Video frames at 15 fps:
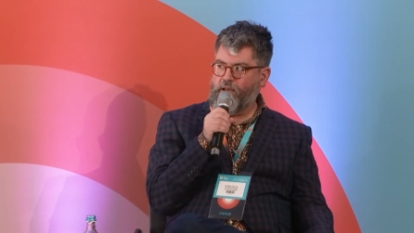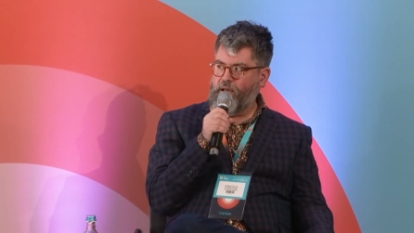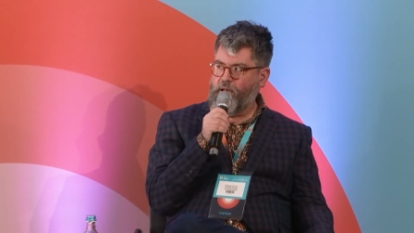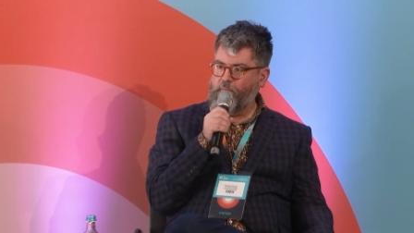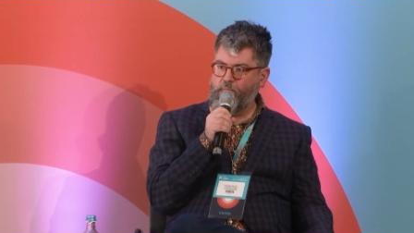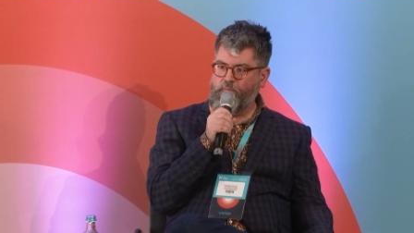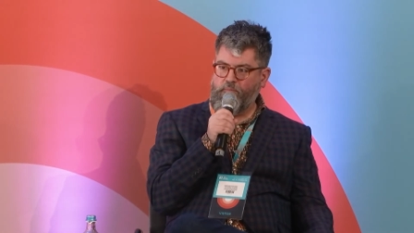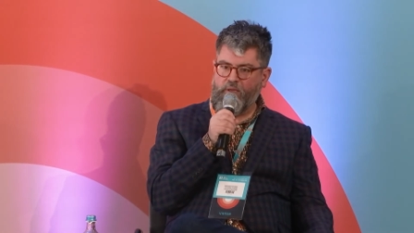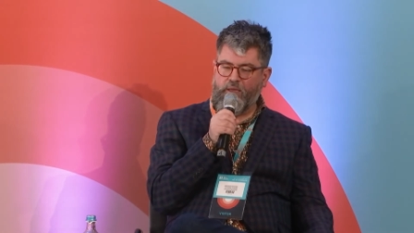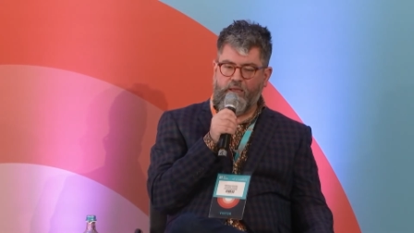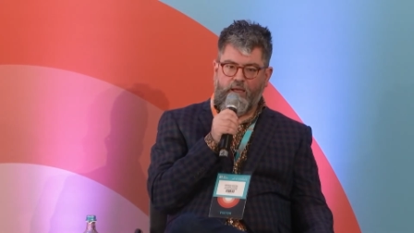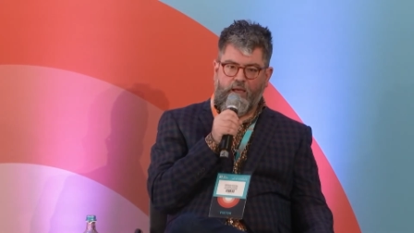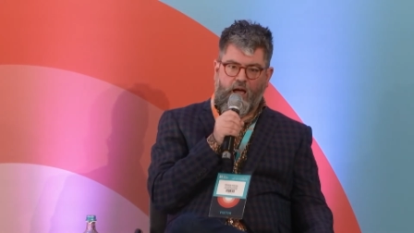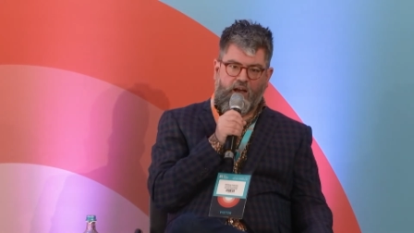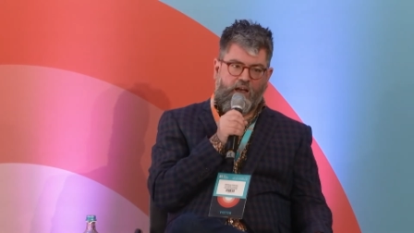Um,
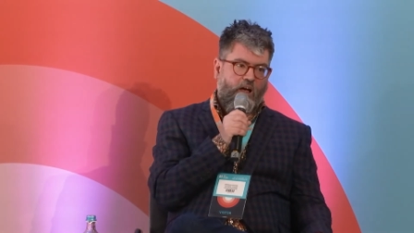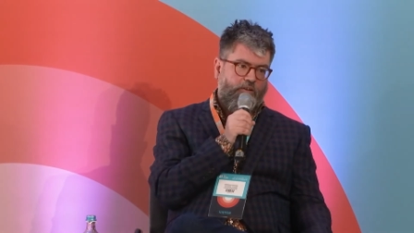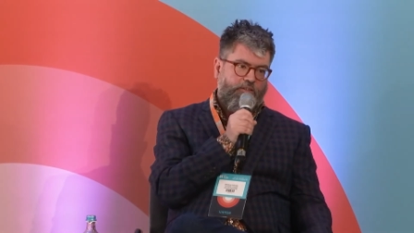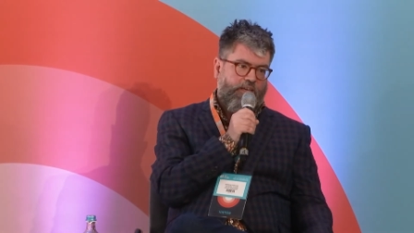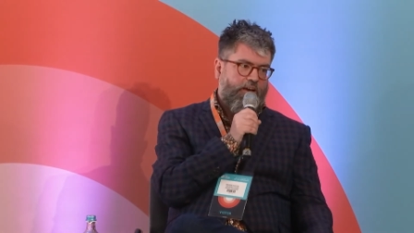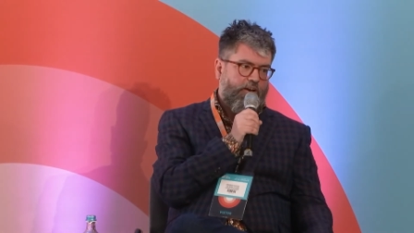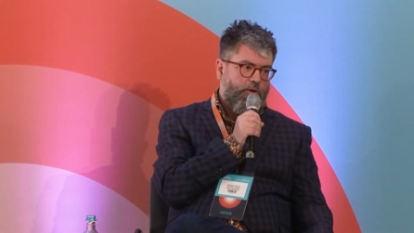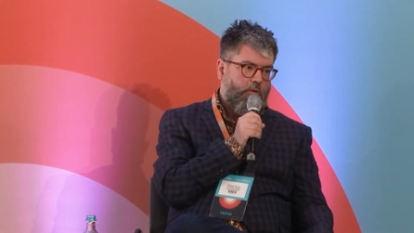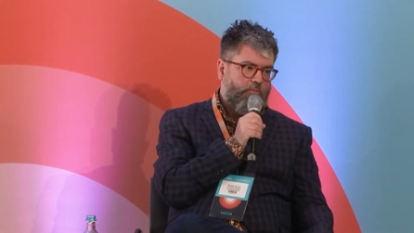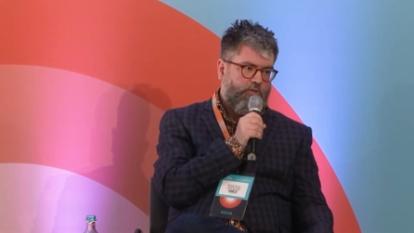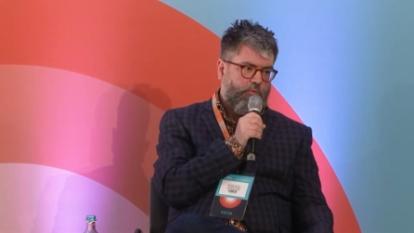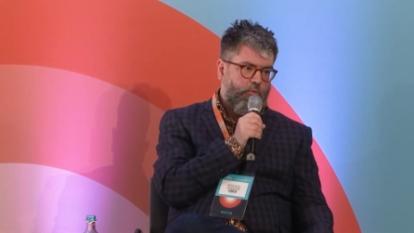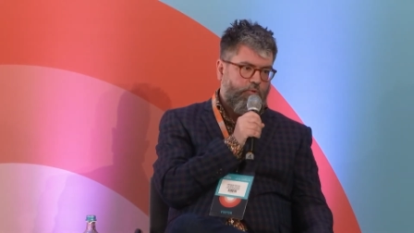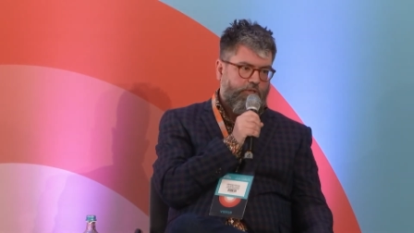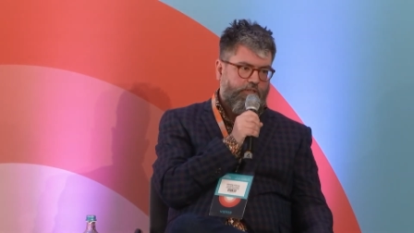I can't tell you, I'm
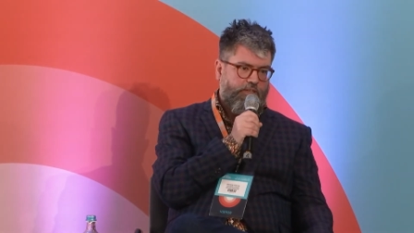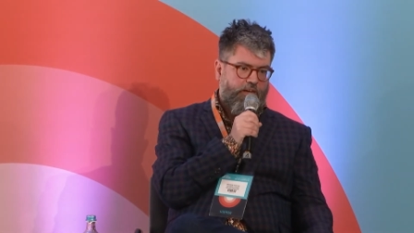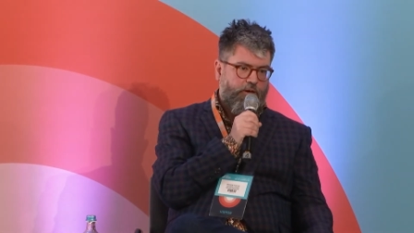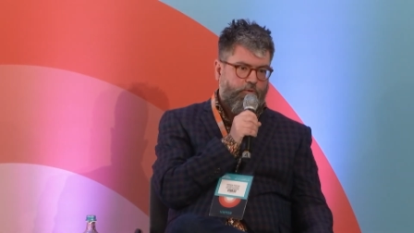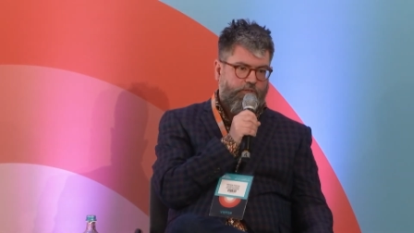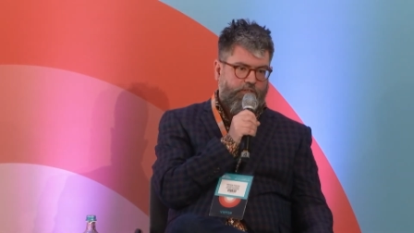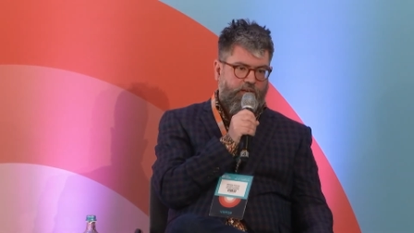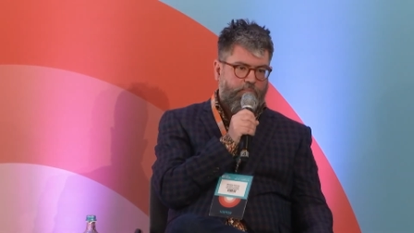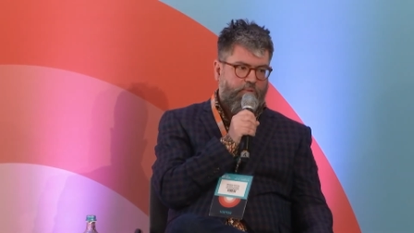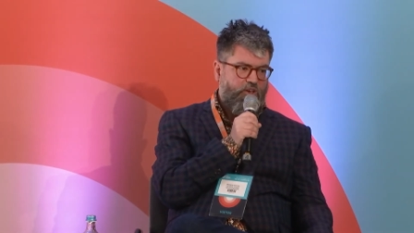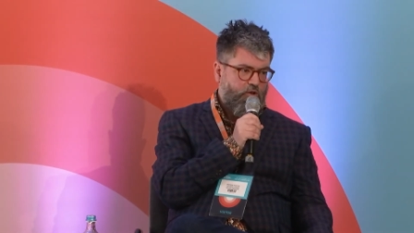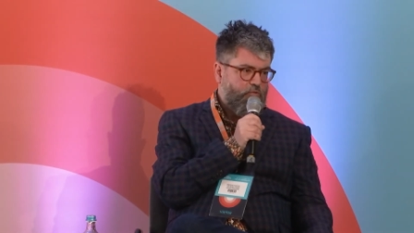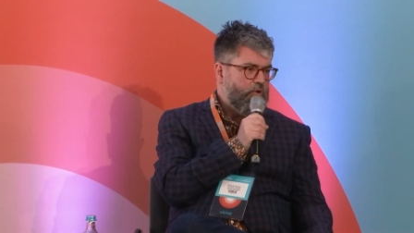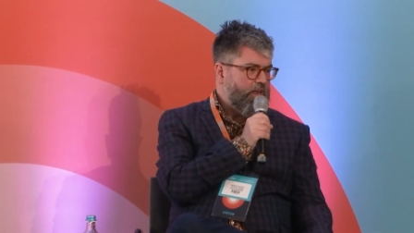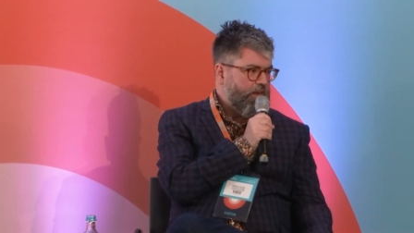sworn to secrecy, but
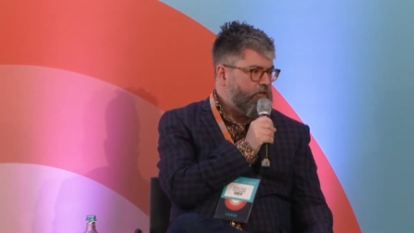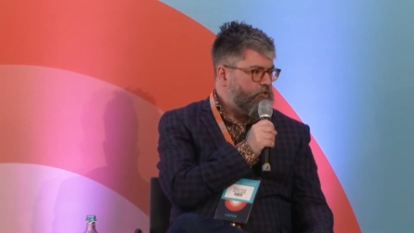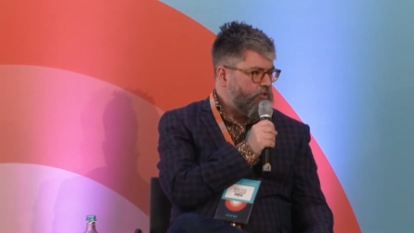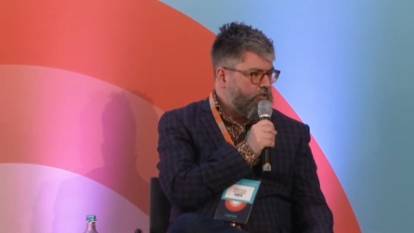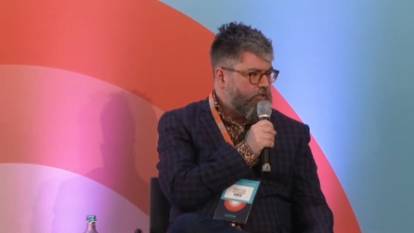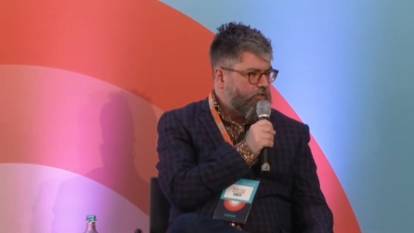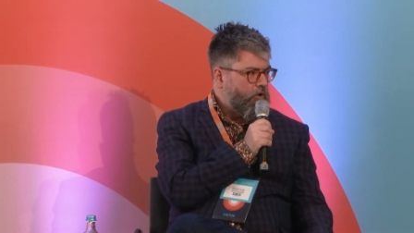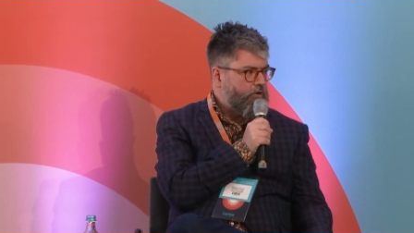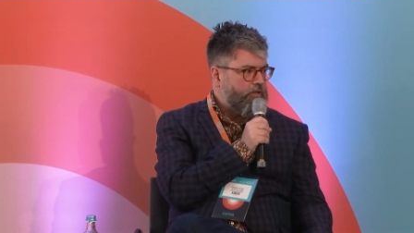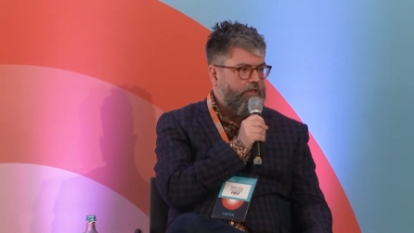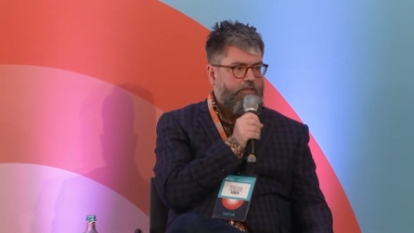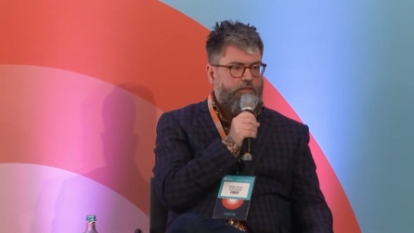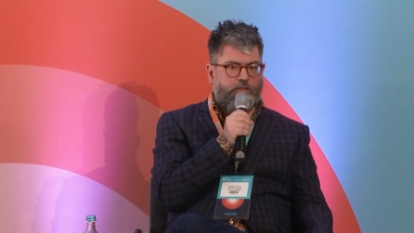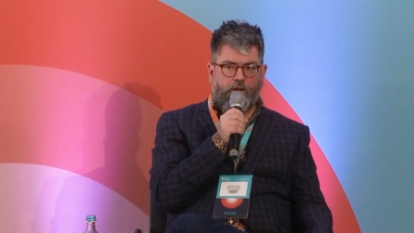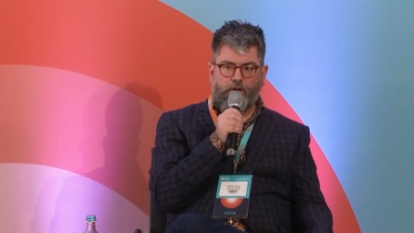you really should stock
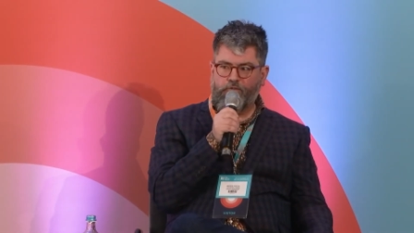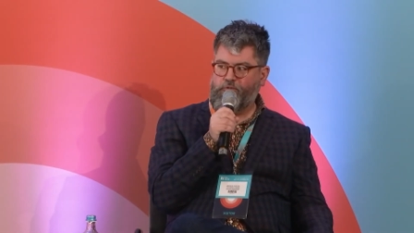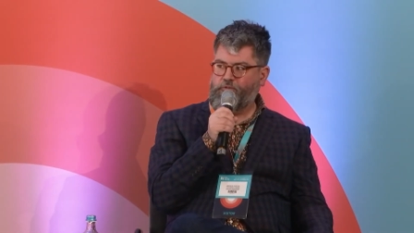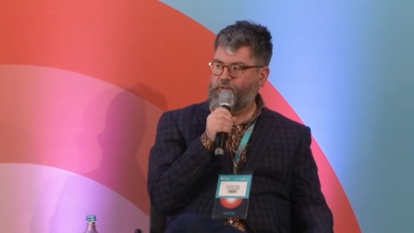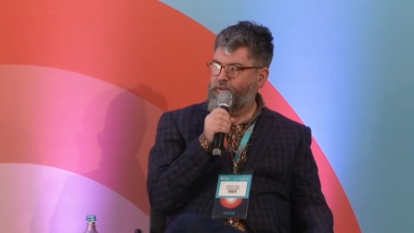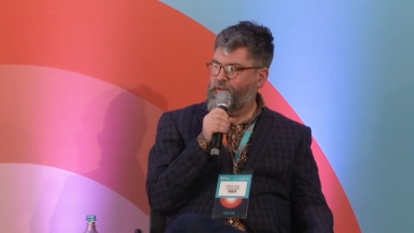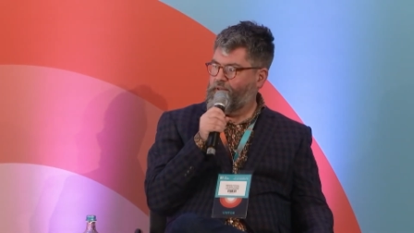this stuff.